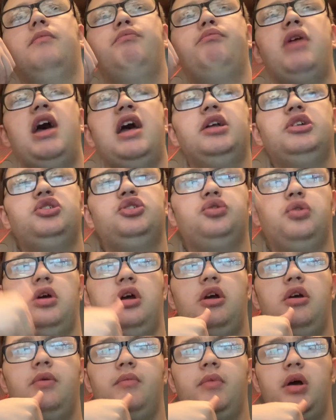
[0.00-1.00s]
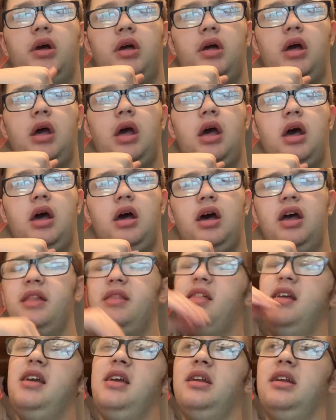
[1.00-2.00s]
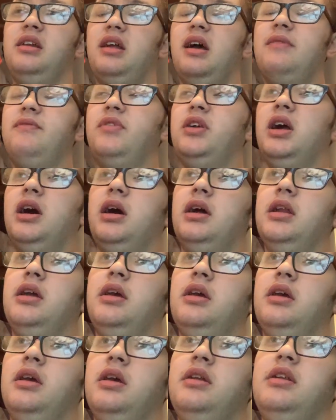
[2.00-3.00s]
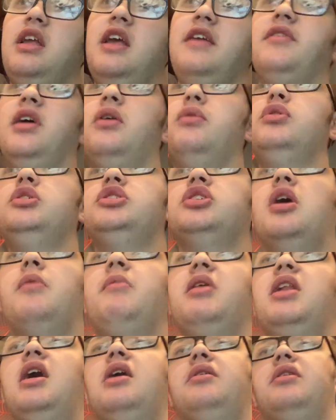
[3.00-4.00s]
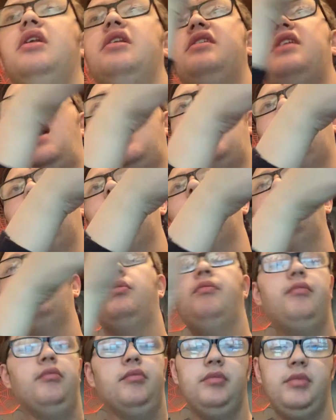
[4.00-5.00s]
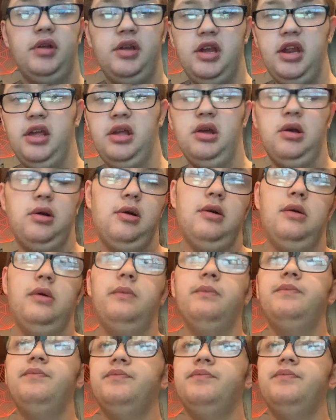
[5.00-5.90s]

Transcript: bedroom, I think, I forgot. Da'Vonne was coming out of the diary room, all